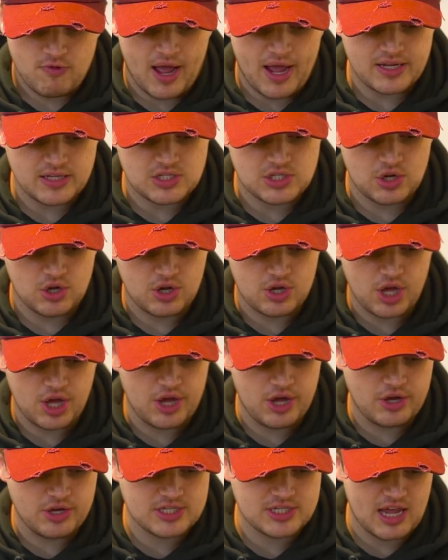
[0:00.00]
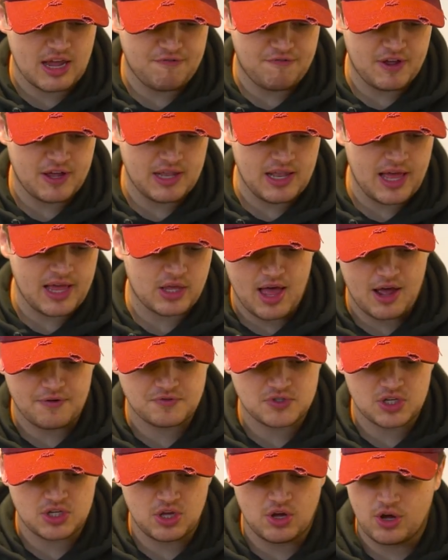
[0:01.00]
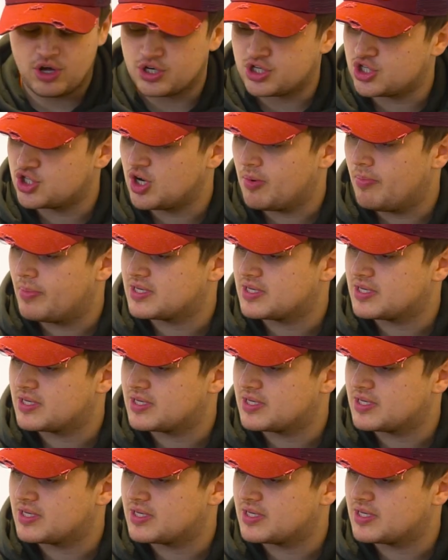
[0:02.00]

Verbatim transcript: Right, so Curtis, I feel like after your stupid